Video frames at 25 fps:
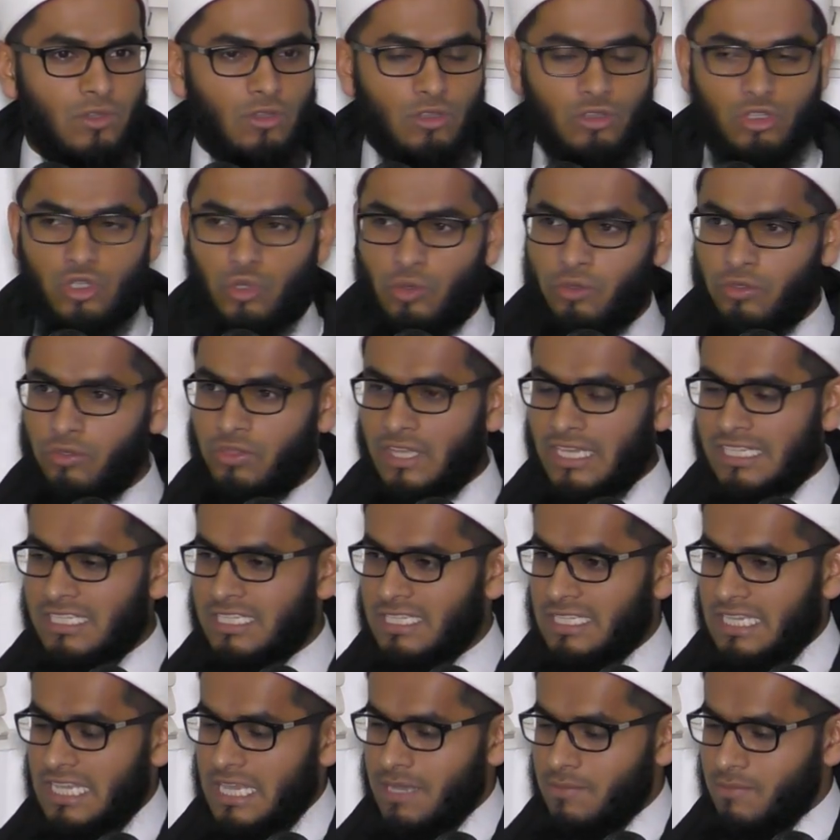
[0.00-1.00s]
So
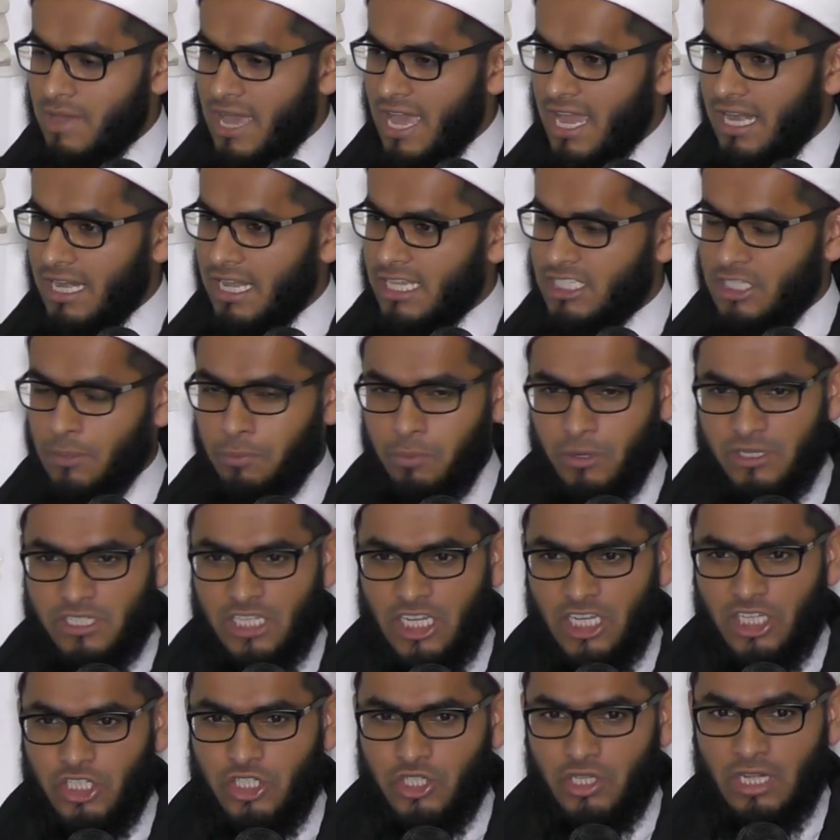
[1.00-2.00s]
this iman is a
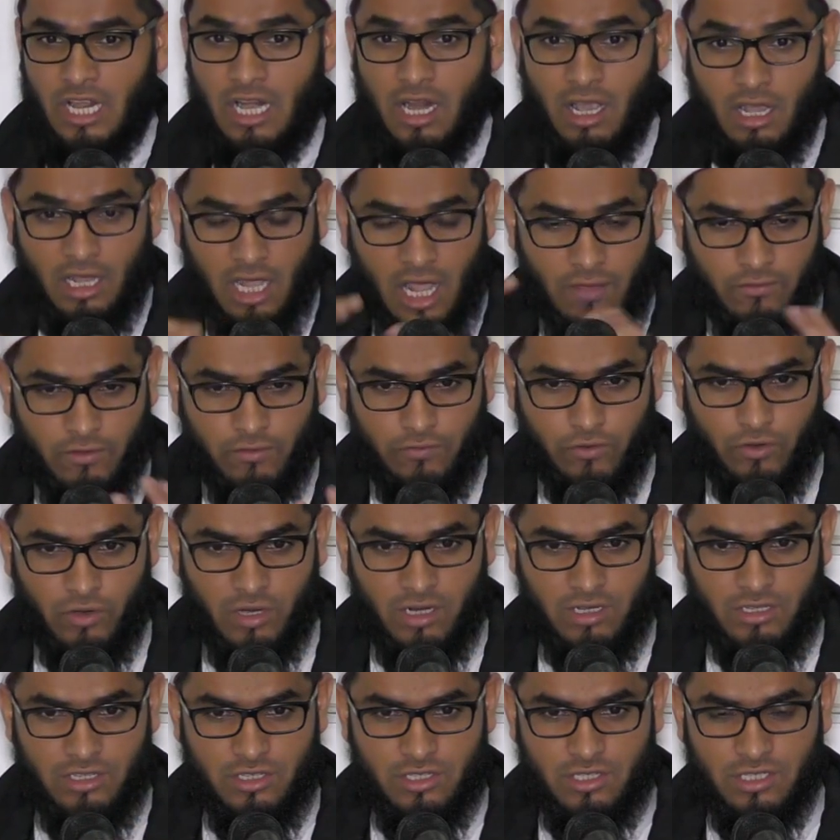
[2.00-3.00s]
protection and a cover for
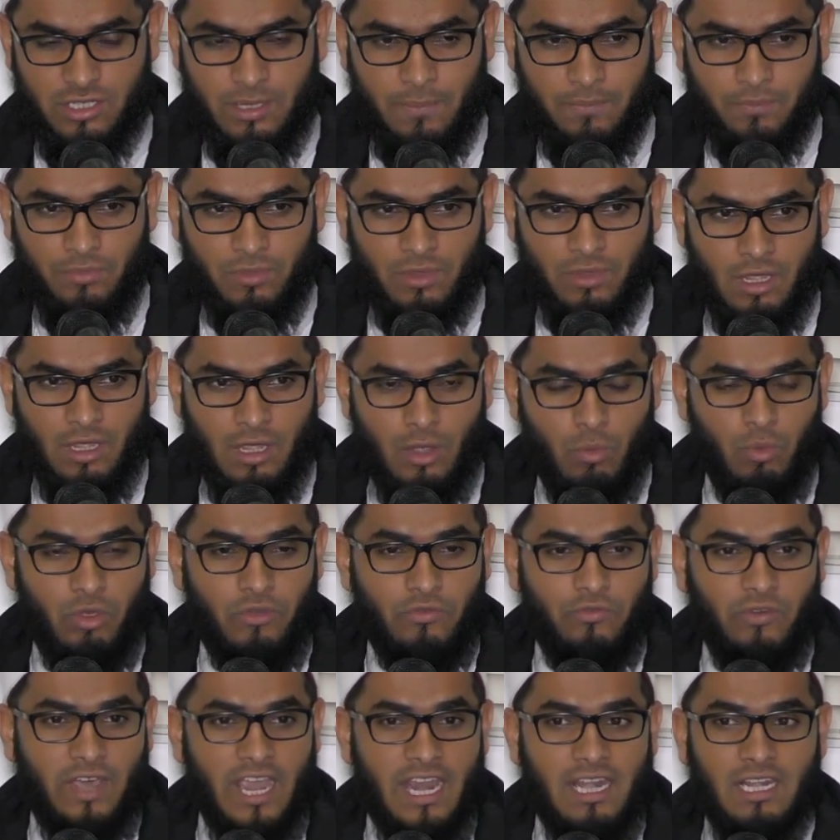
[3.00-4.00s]
us. We
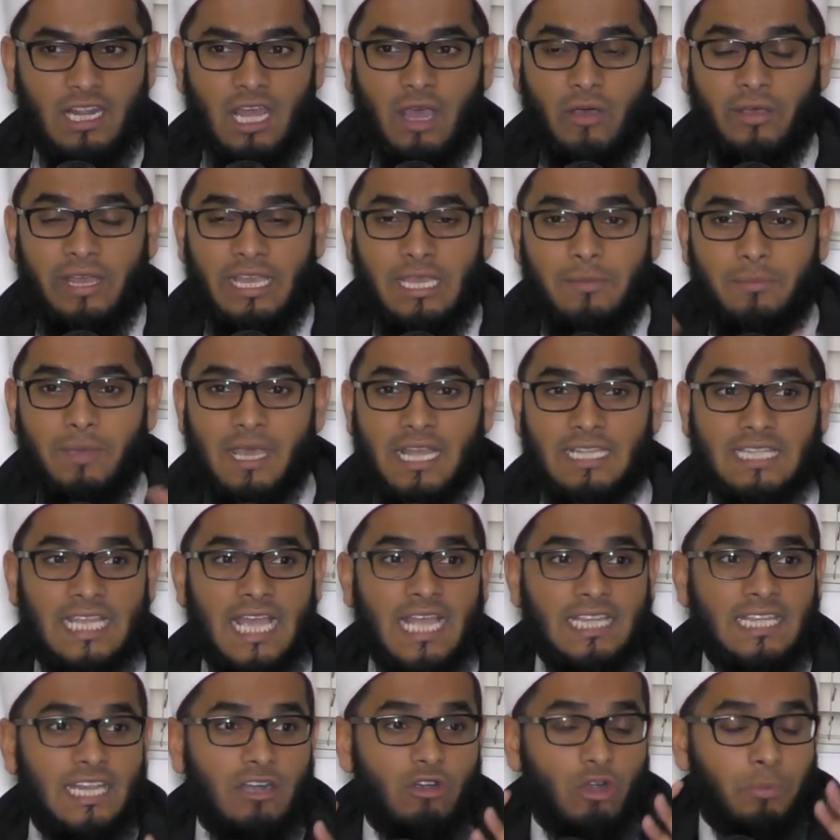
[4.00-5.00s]
find our
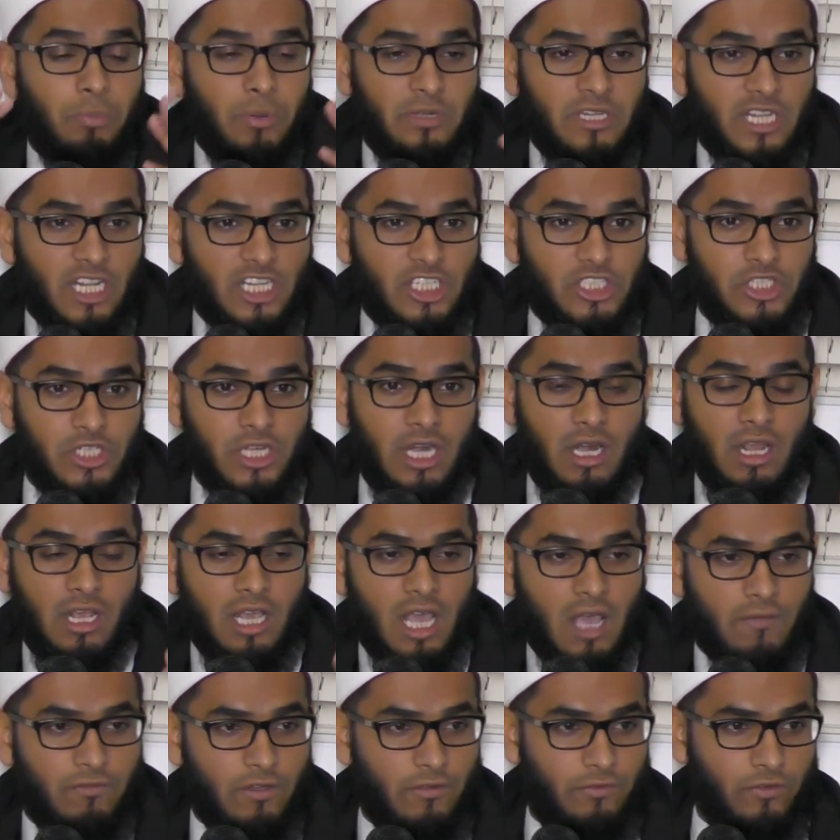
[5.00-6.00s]
ibadat are a protection and a
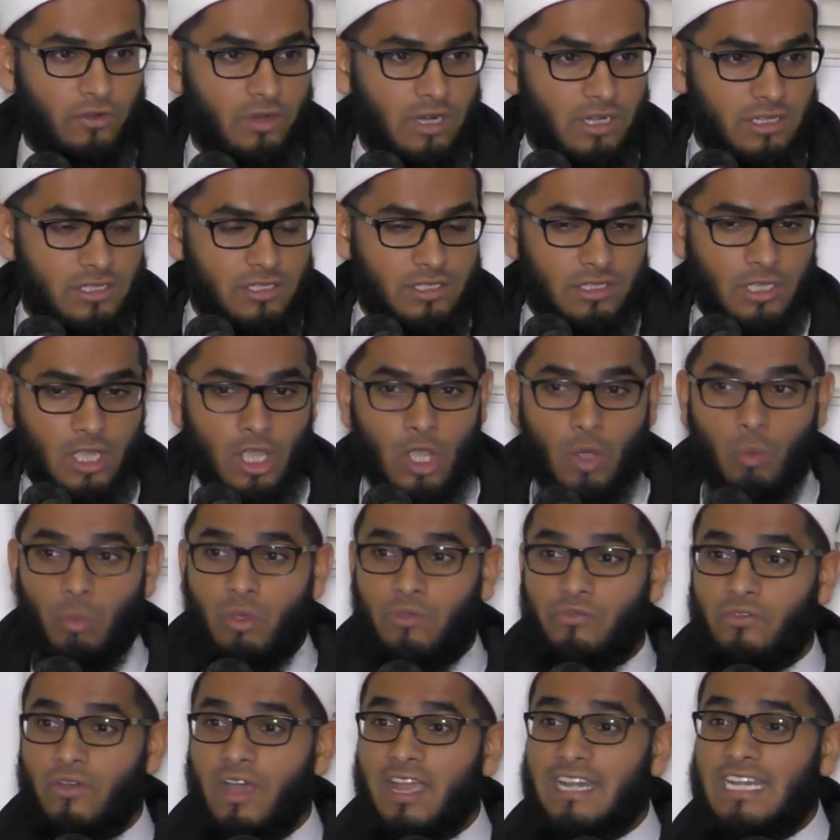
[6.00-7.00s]
cover for us.
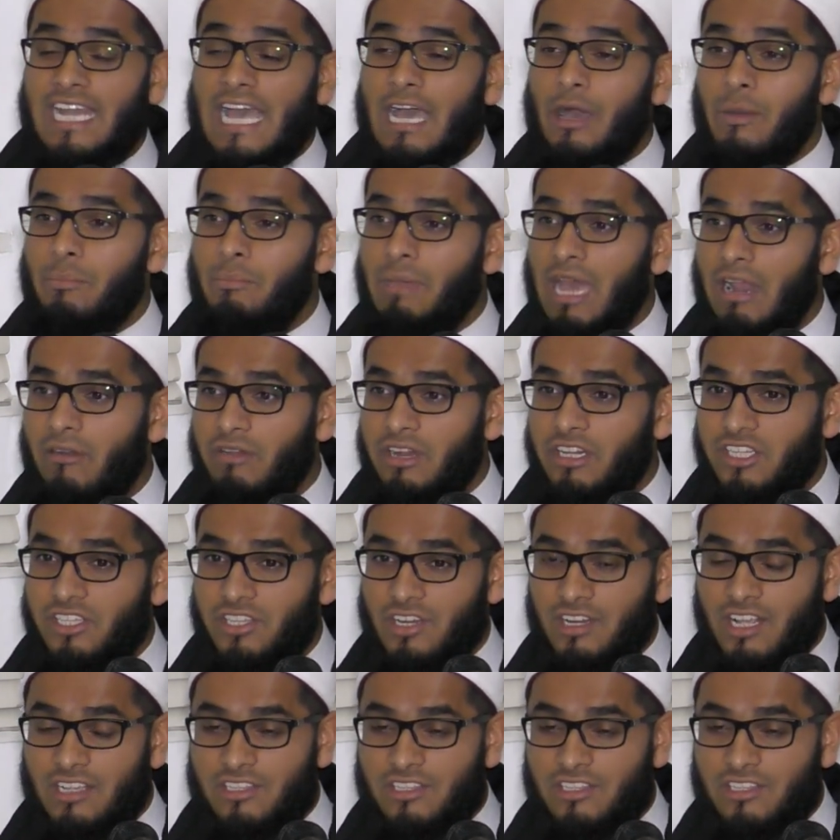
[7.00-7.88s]
We find our marriages and